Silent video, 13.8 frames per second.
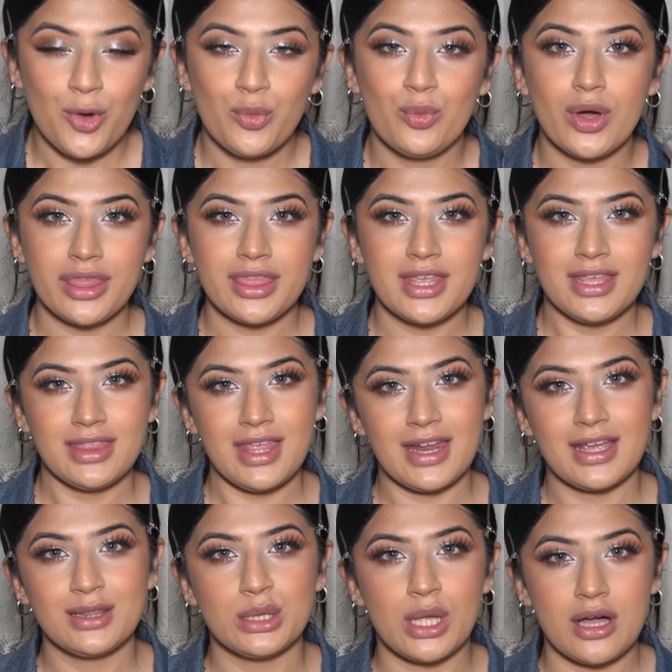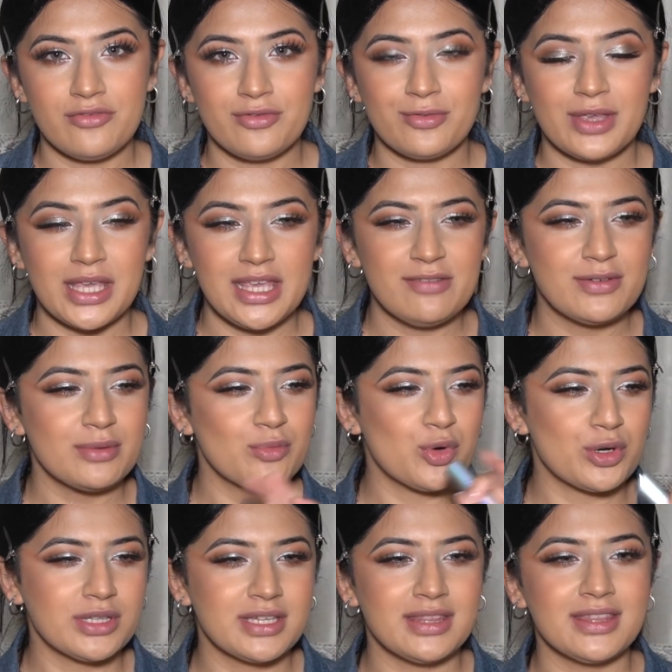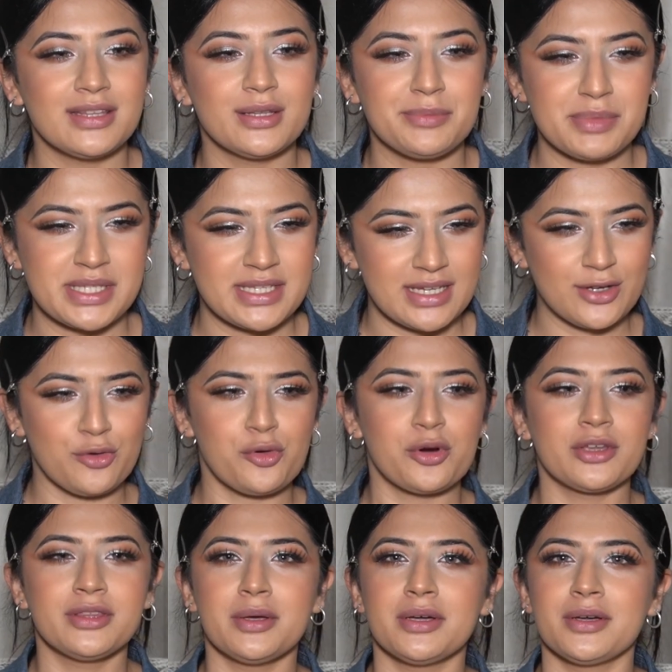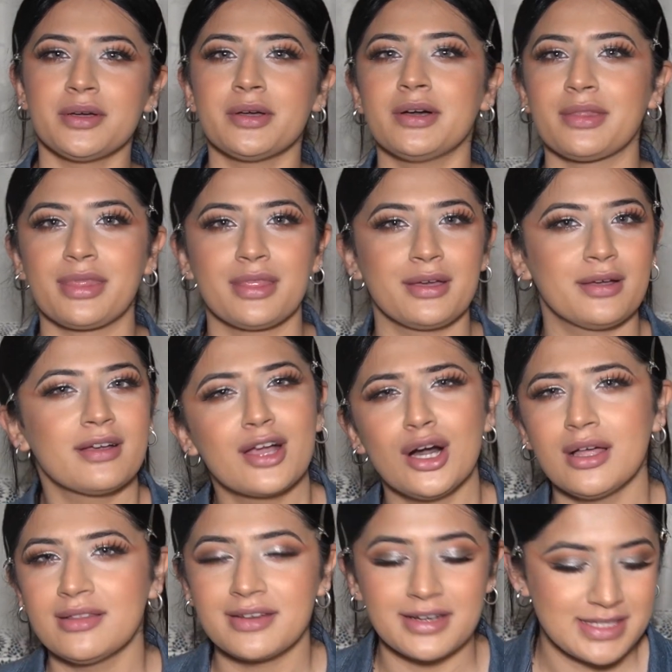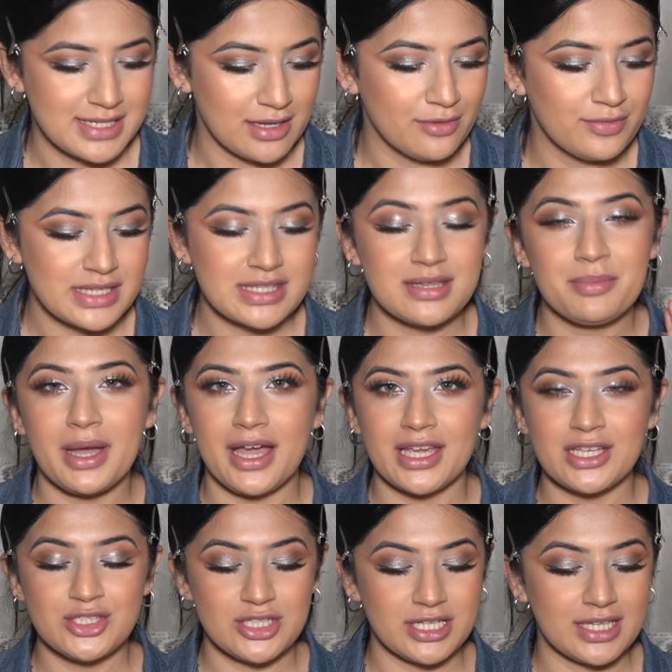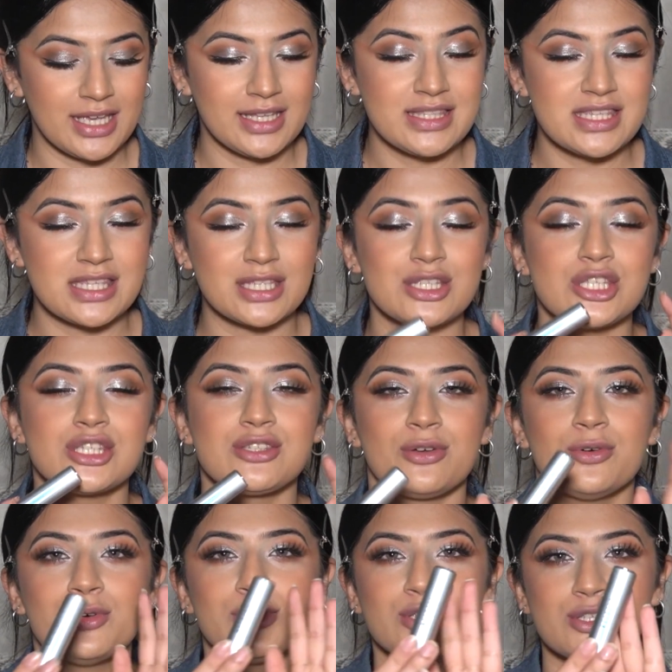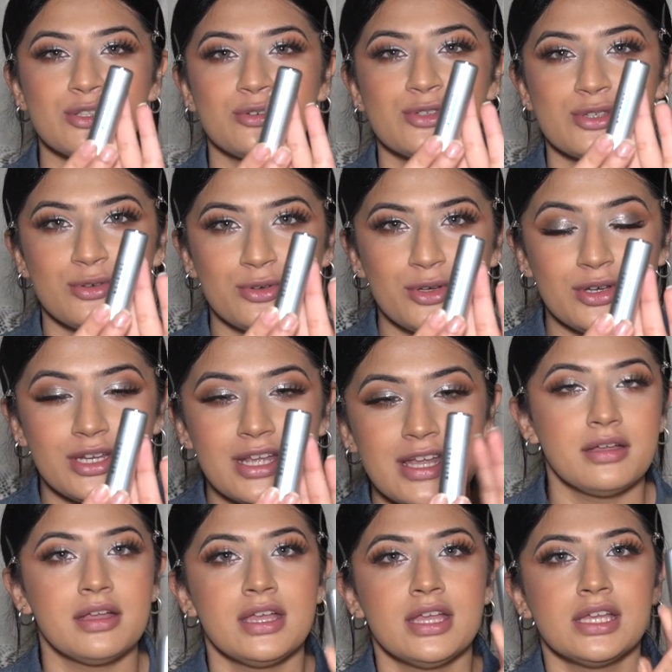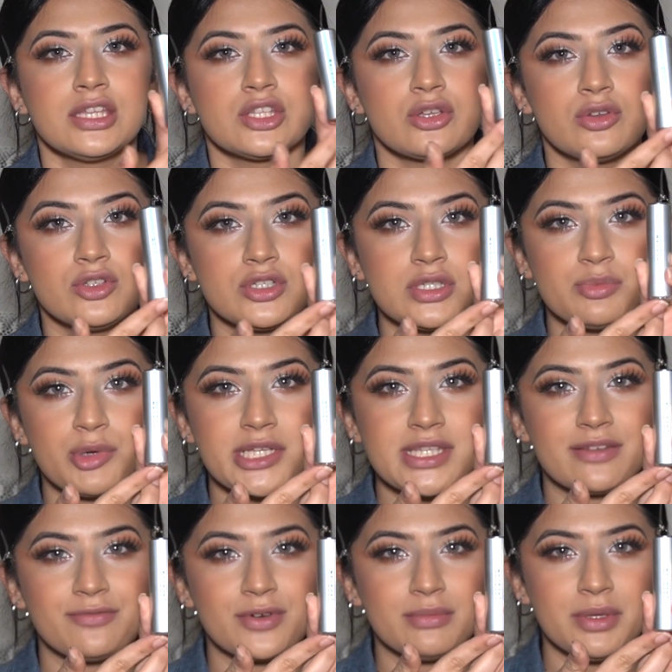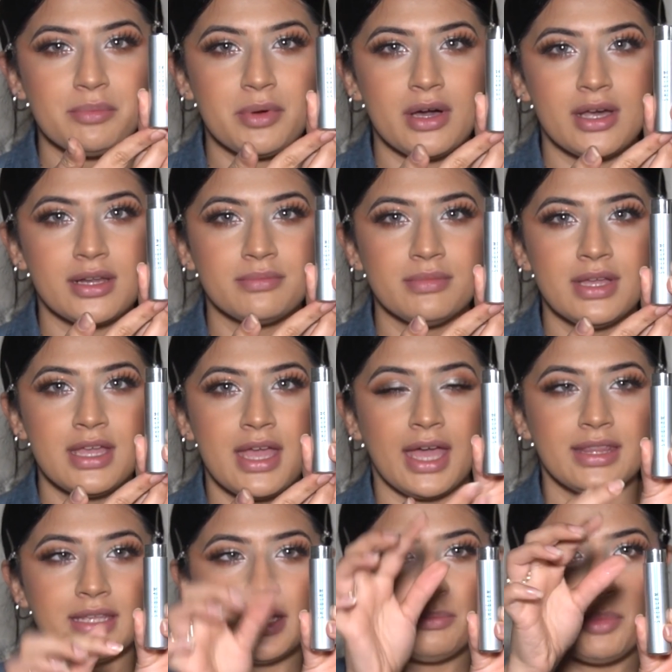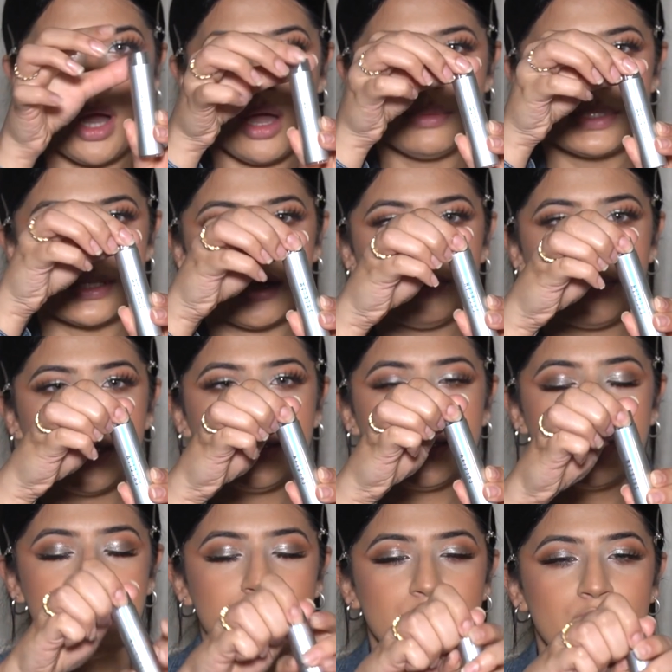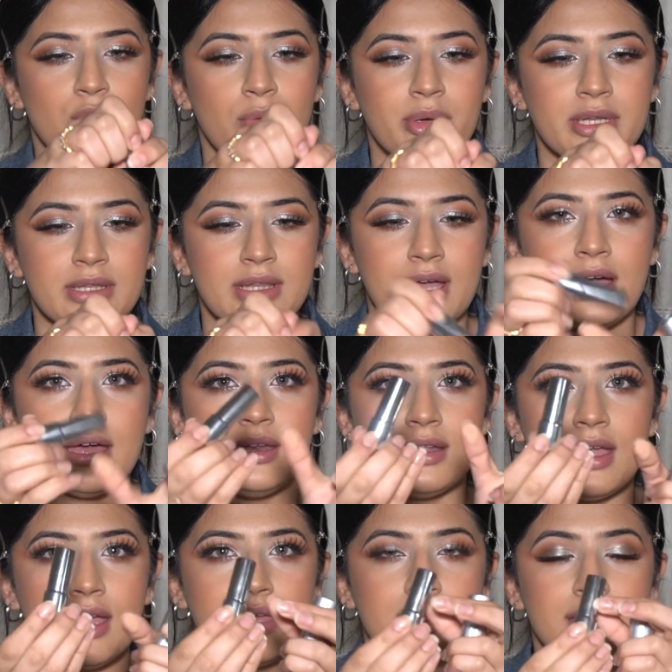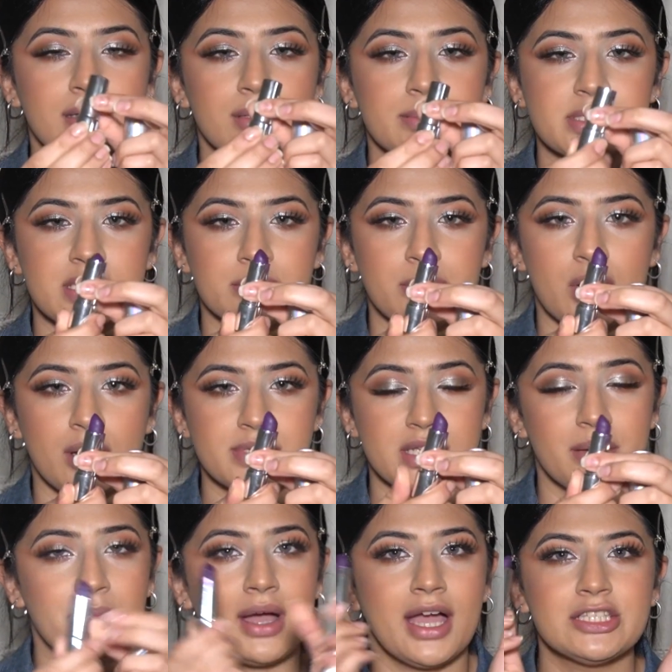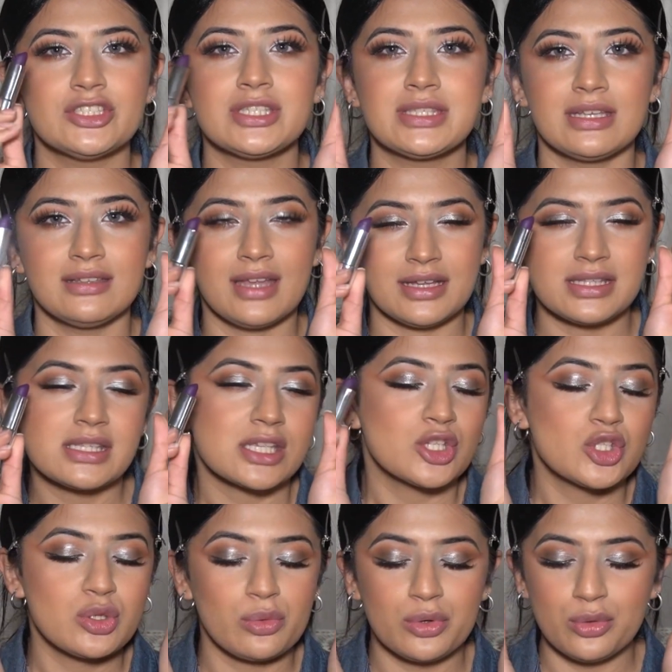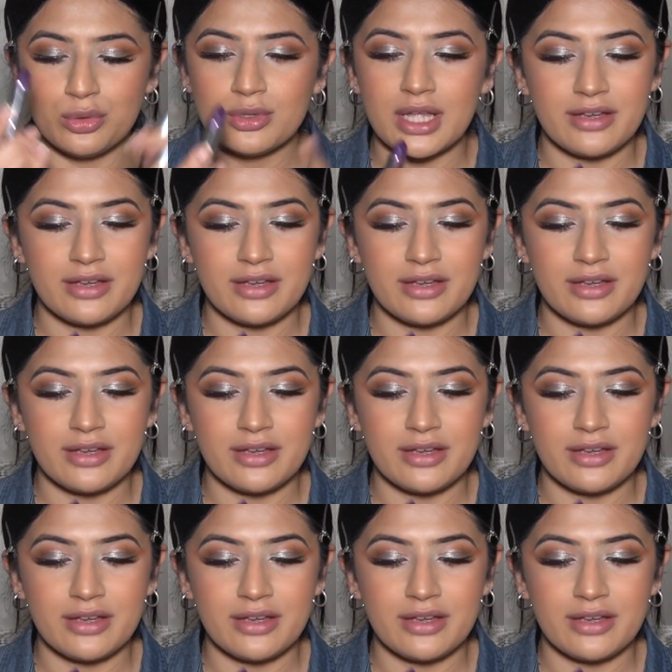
One thing that I love even more than the lipstick or the color itself is the packaging. It's so good. So you just press it from the bottom, and then it pops up, and then you open that and the lipstick pops up. I just think that's so cool.